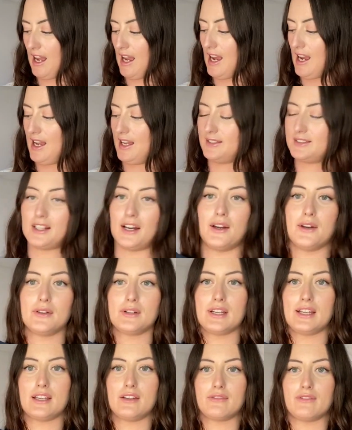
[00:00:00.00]
And I
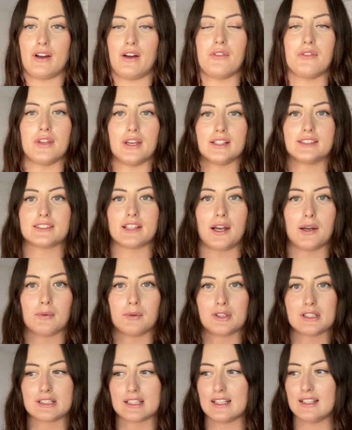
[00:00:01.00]
only found this that I
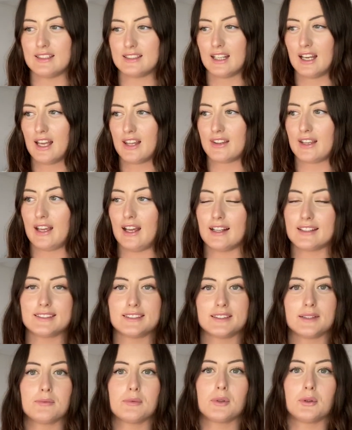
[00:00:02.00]
wanted. They had
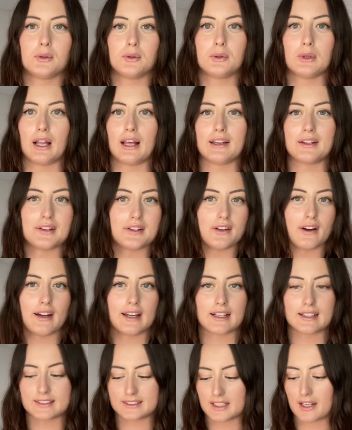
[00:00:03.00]
some cool like
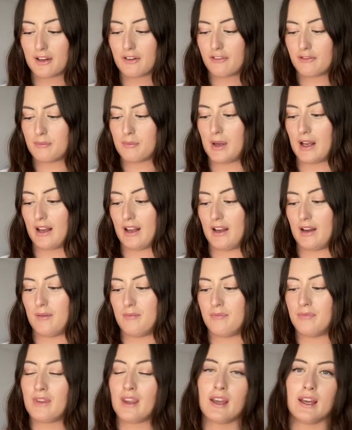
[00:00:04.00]
Nike stuff, but
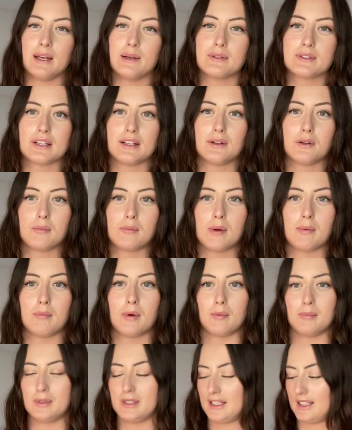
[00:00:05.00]
it was a little bit
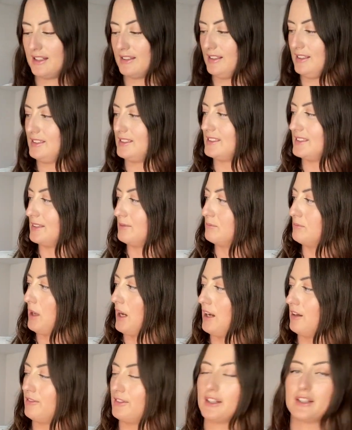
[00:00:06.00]
bobbly and this is in
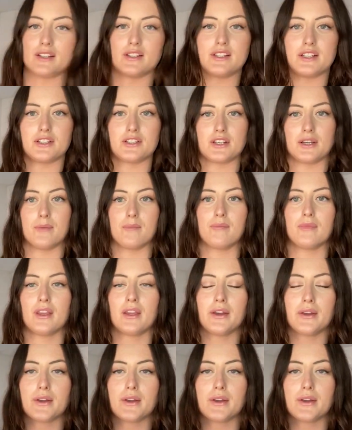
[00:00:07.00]
perfect condition.